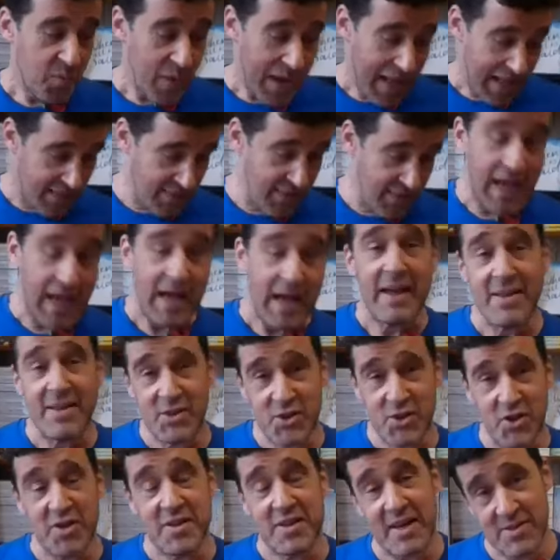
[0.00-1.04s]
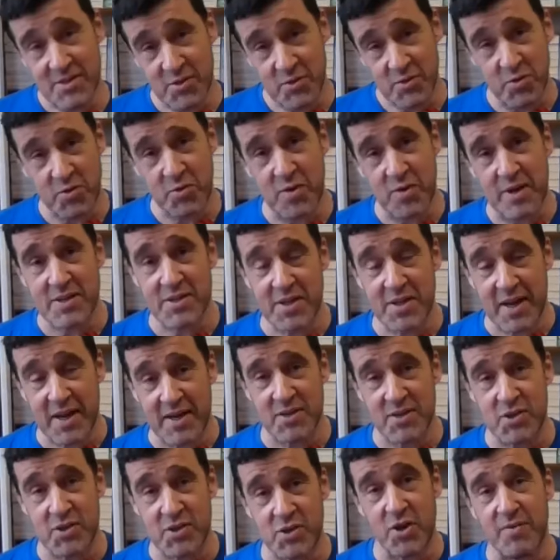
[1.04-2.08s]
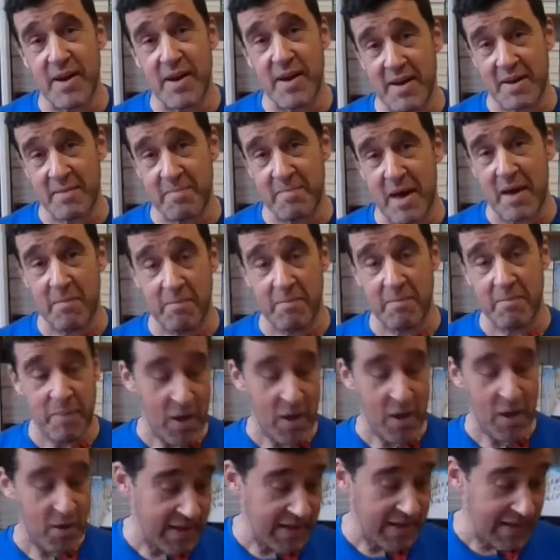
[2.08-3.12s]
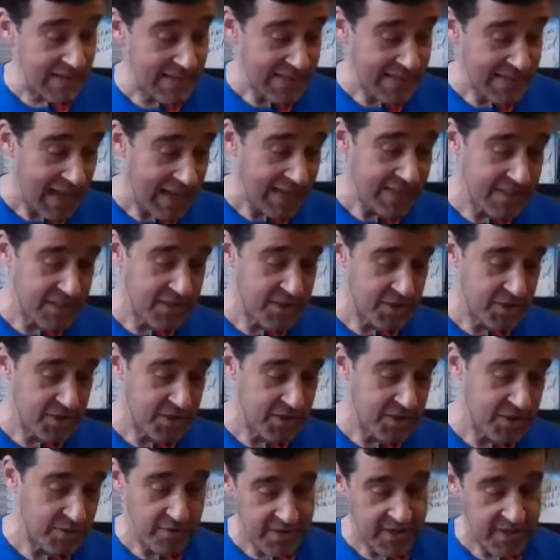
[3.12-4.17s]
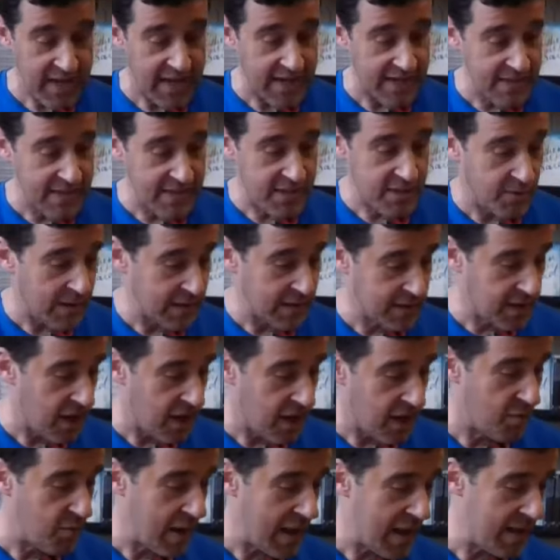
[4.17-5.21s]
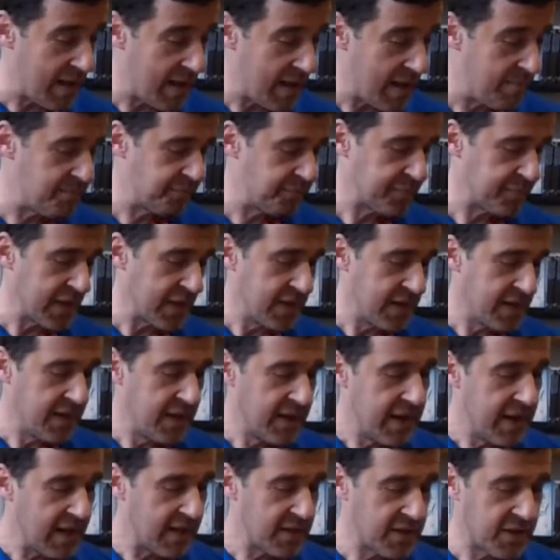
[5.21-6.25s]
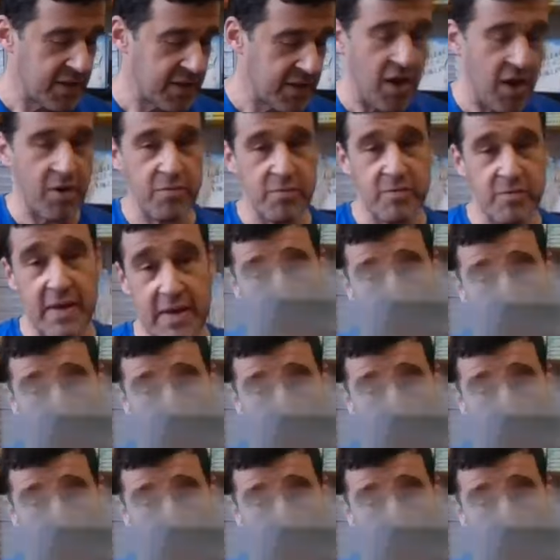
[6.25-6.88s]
Well, that's a good question. I enjoy writing about both, and I tend to alternate. So I'll go